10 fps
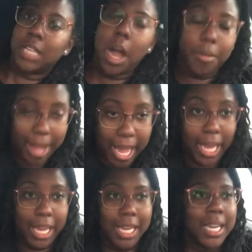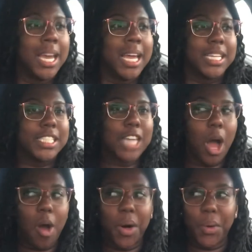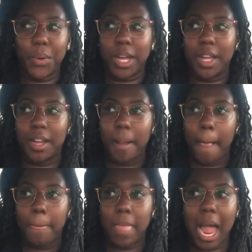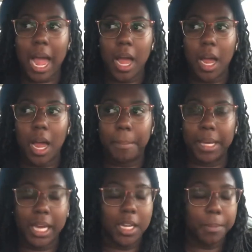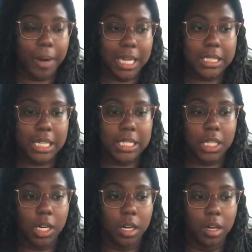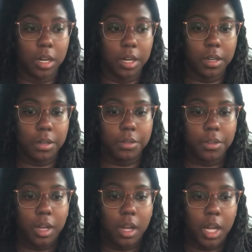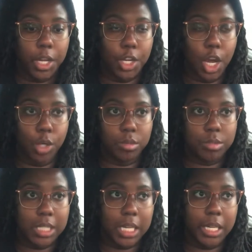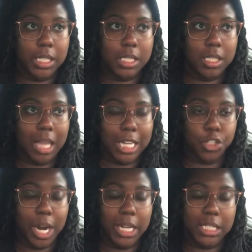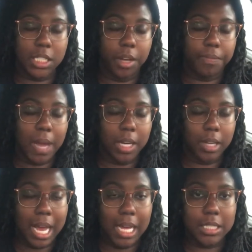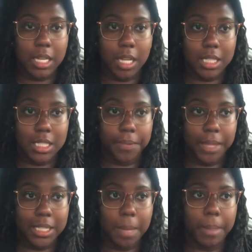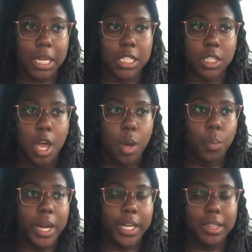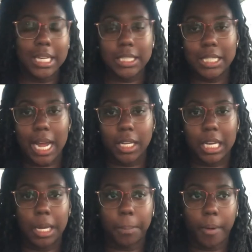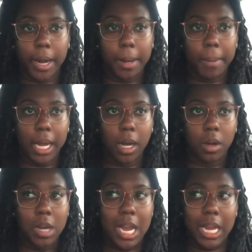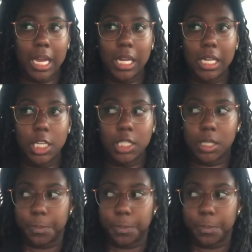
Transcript: okay so I began the process of you know, just like trying to get stuff finalized and all this stuff like that. Because one of the things that I did pray about is